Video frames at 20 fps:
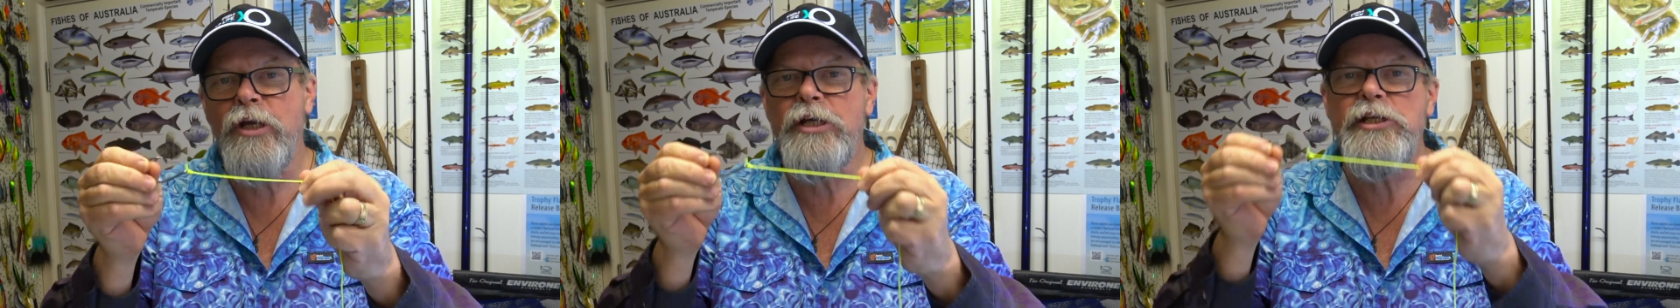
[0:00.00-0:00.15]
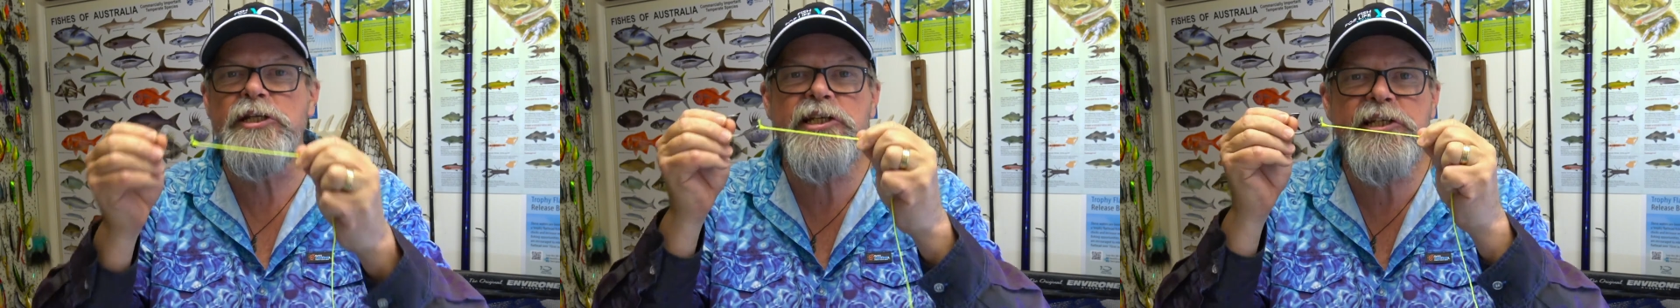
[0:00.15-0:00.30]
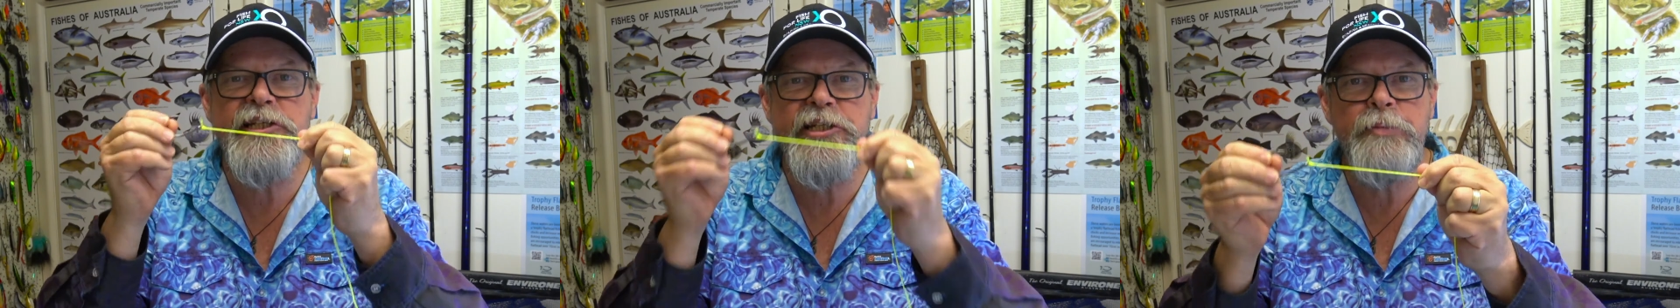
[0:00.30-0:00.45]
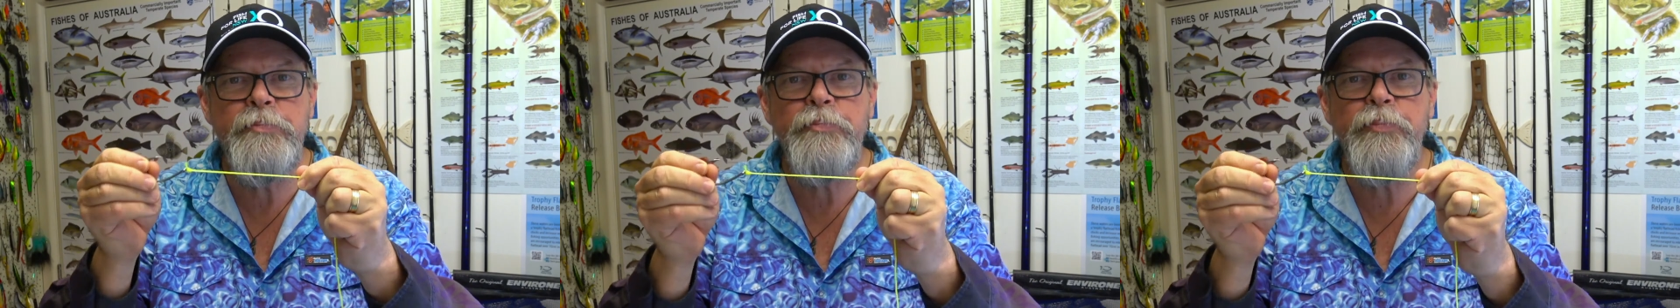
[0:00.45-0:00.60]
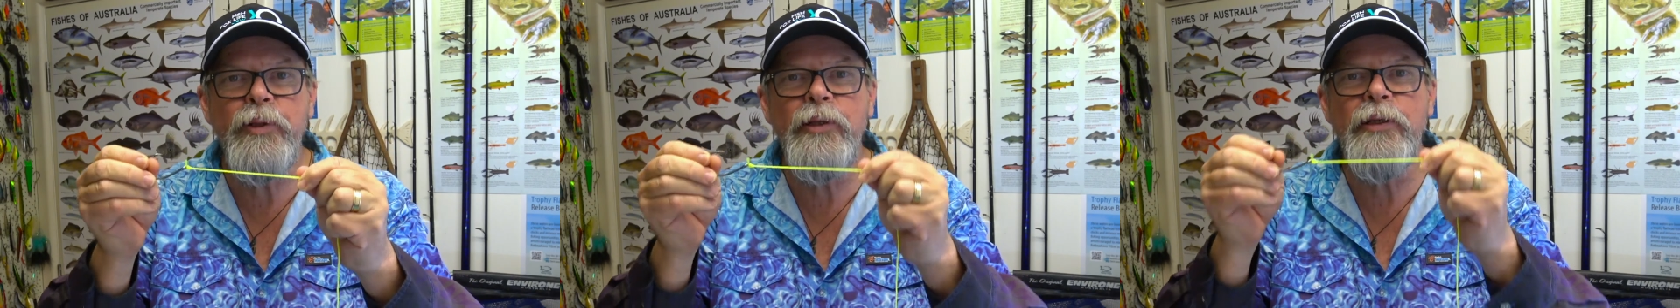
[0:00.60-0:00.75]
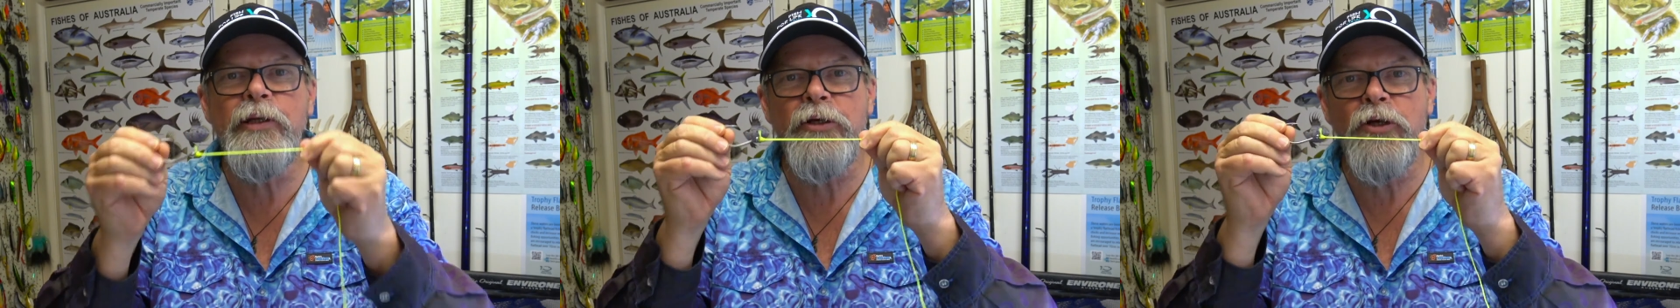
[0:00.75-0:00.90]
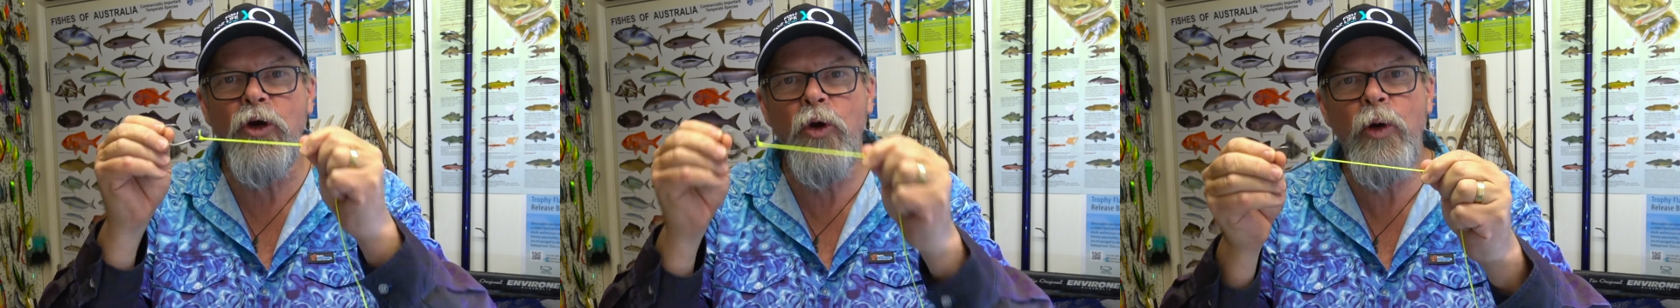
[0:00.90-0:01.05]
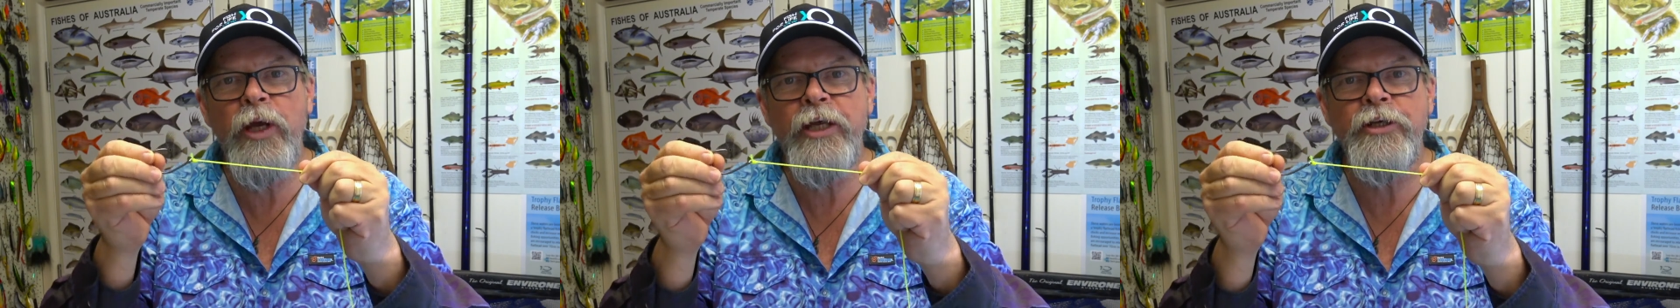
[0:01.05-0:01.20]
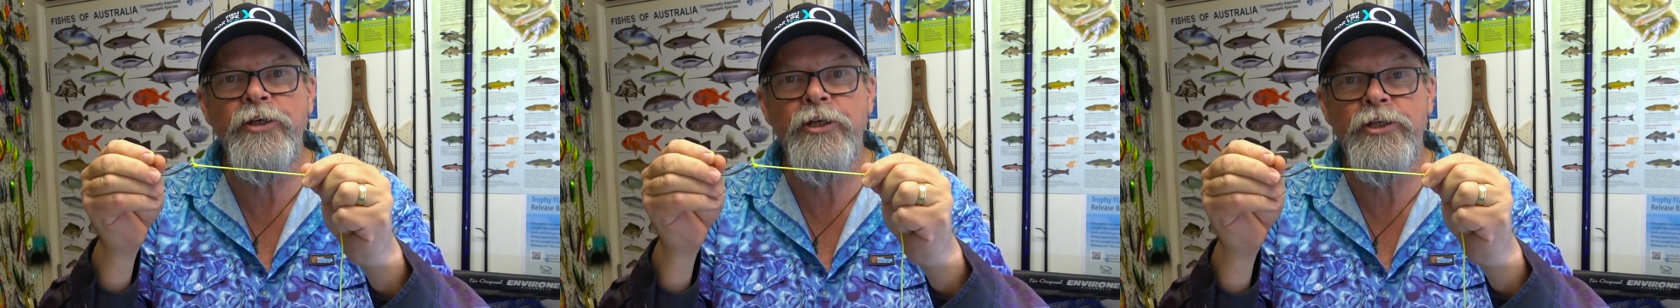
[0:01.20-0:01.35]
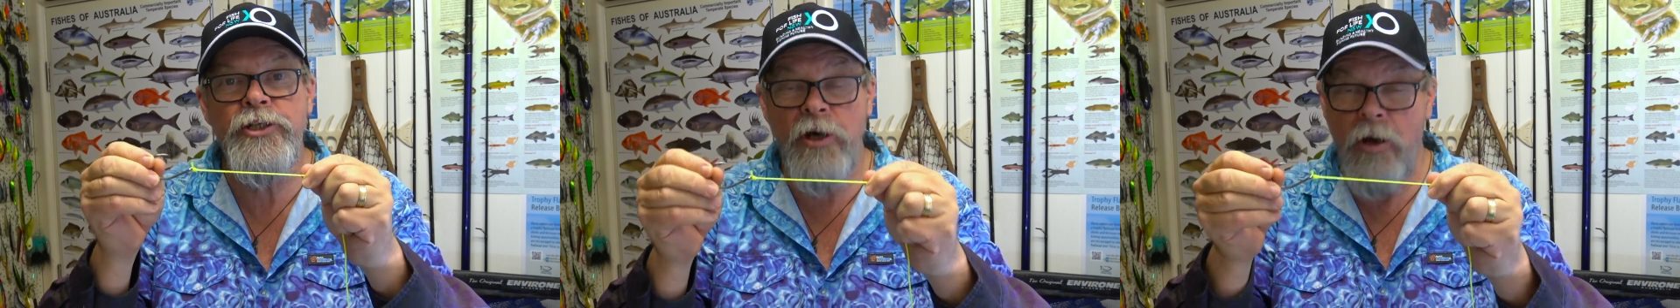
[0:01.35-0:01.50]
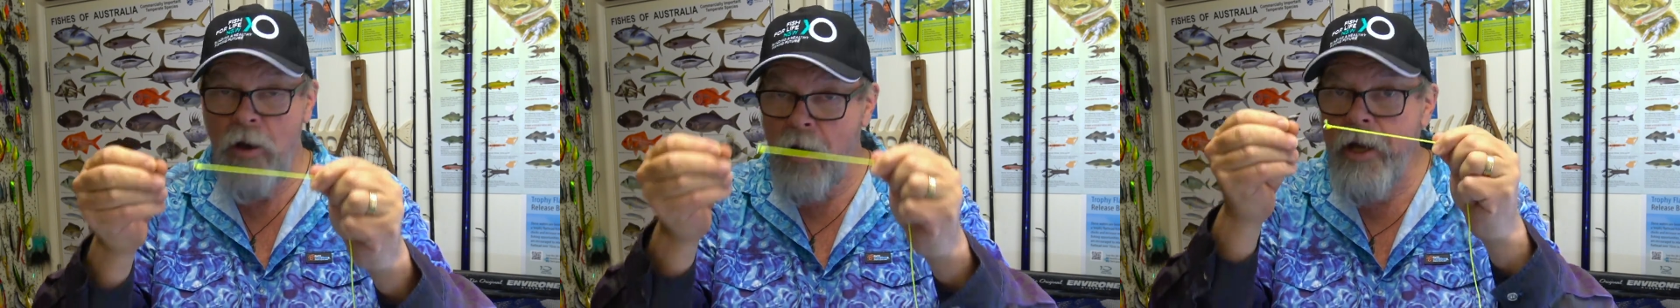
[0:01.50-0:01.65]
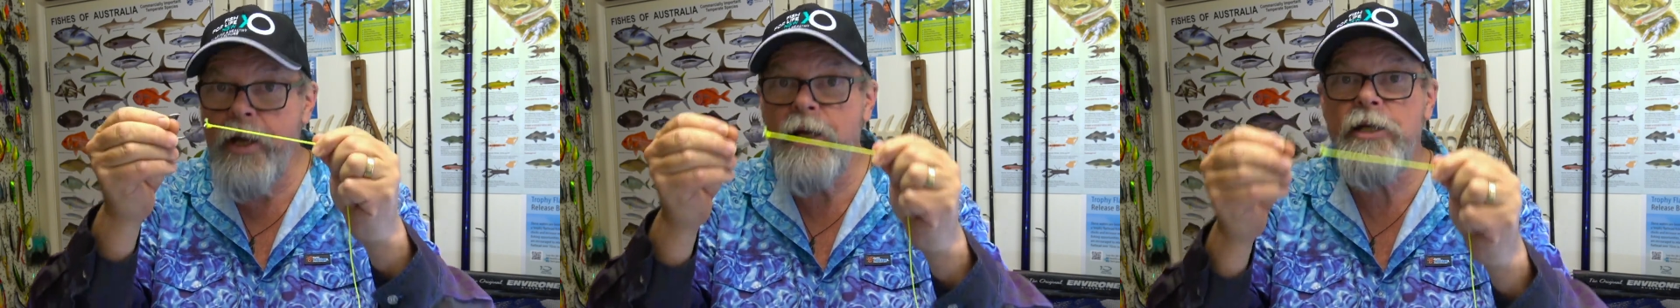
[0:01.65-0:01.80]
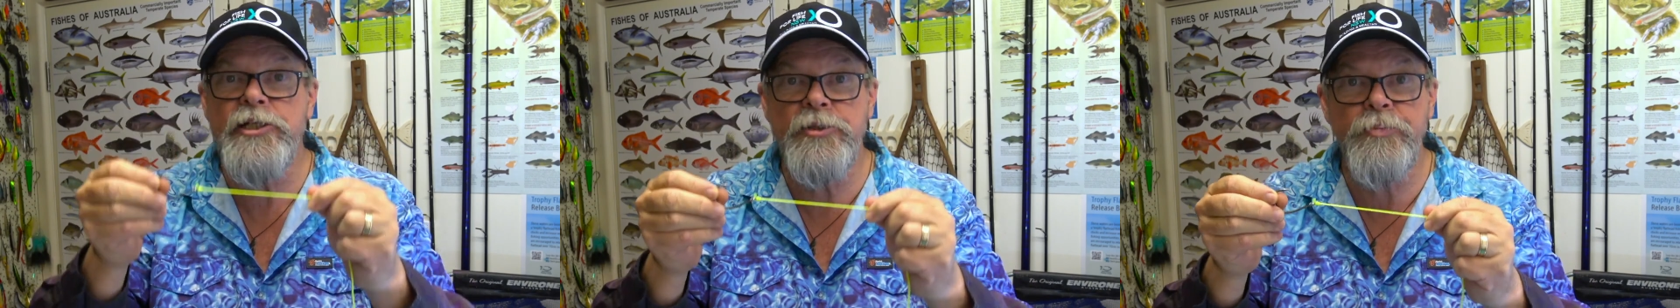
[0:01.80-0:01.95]
It's simple and quick to tie,
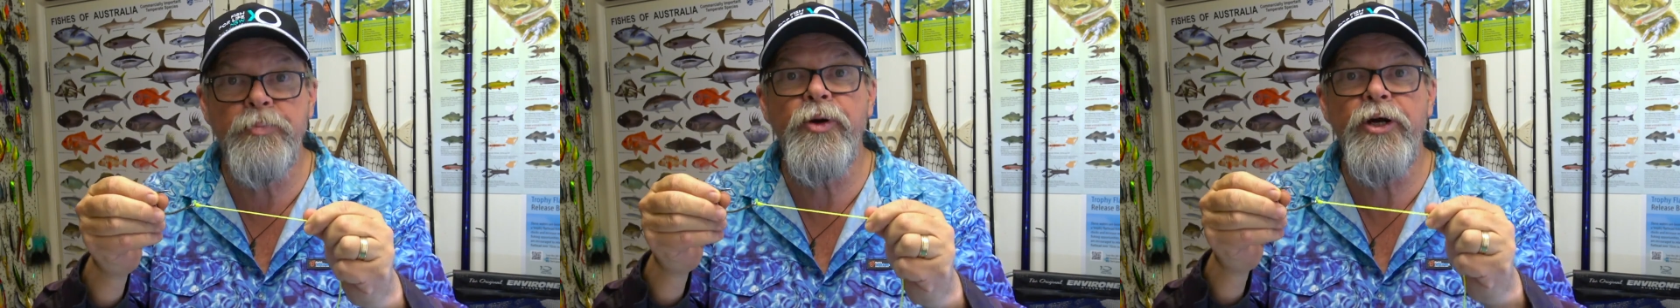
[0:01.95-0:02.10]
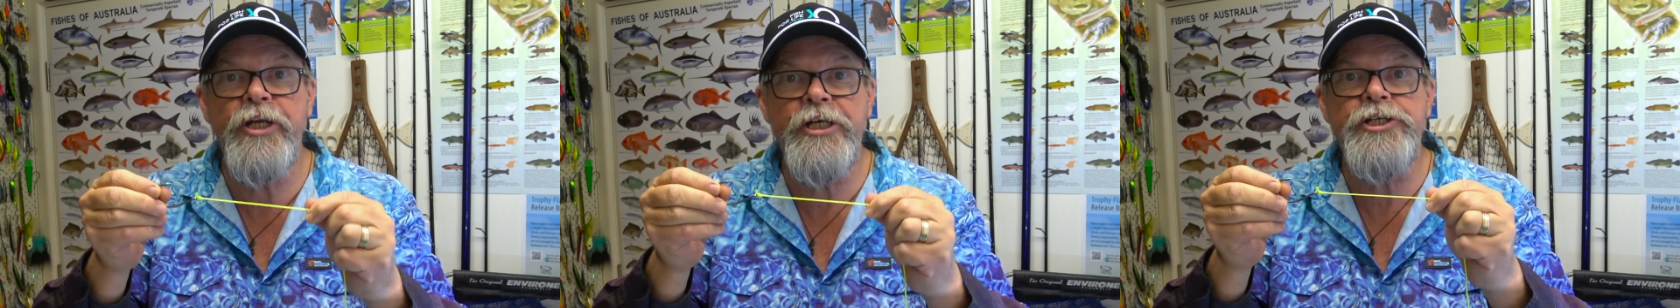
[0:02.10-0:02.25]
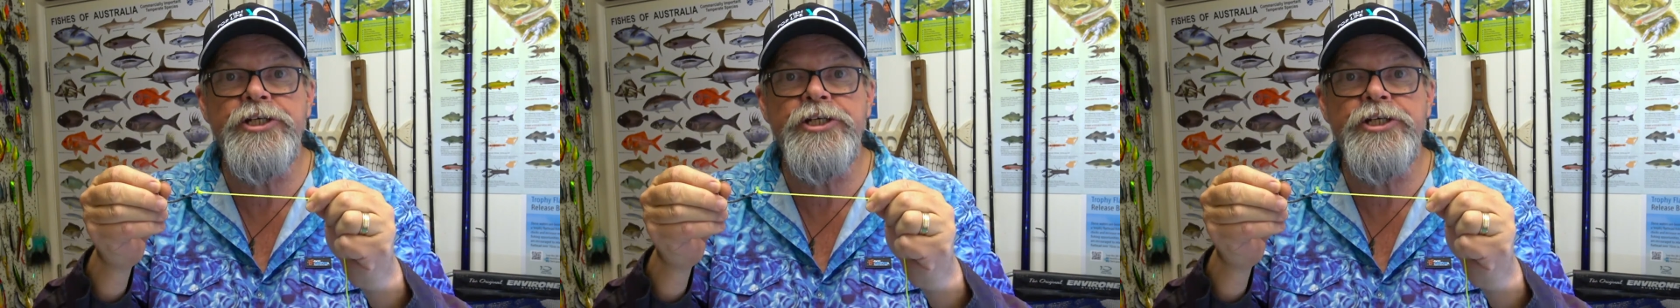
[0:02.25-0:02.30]
and it's pretty